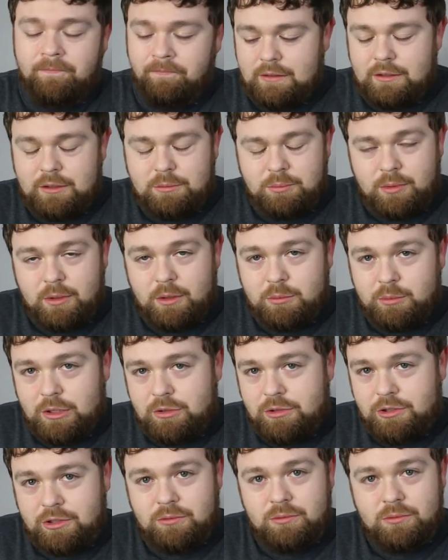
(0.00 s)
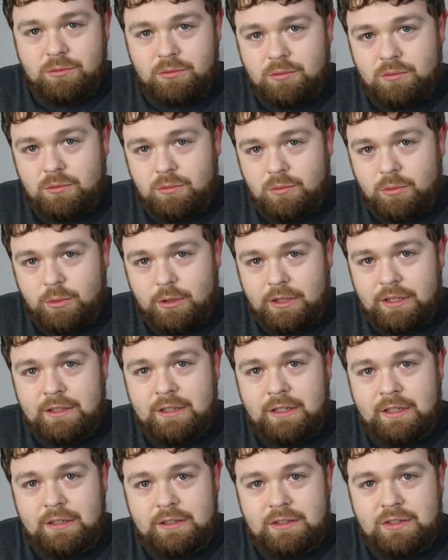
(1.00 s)
The ProMotion, what it
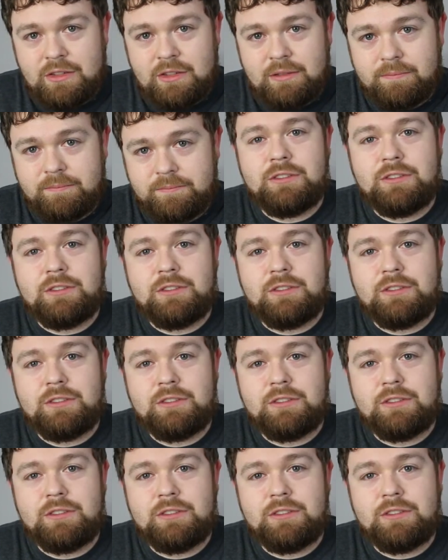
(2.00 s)
does,